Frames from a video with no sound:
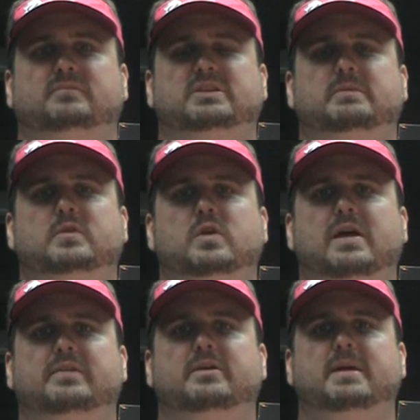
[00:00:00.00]
some of you
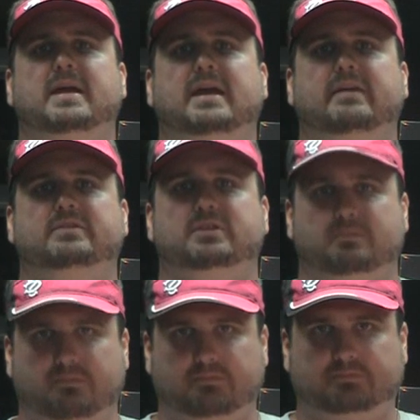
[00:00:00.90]
out there might have
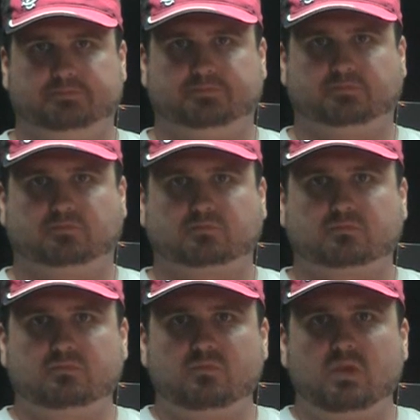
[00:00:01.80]
some
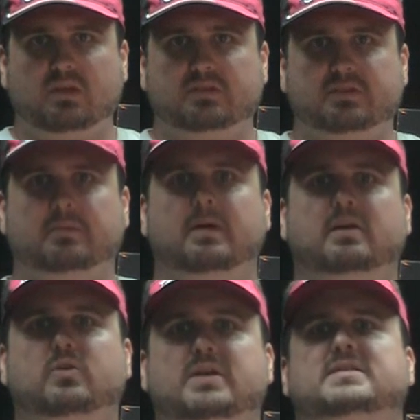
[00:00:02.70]
some uh,
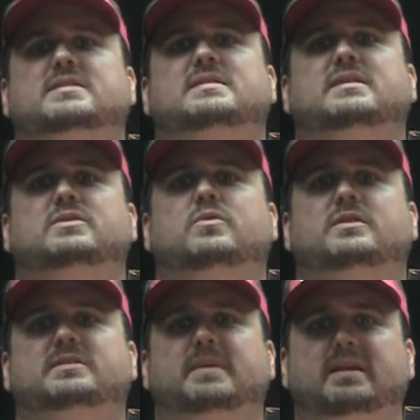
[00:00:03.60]
questions that you
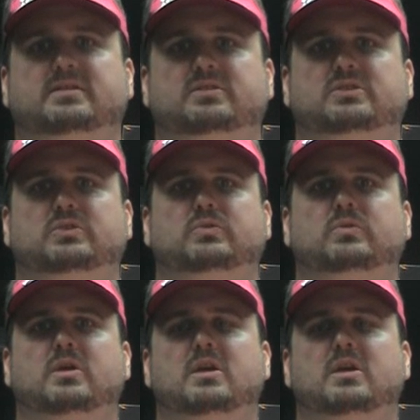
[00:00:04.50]
want some answers to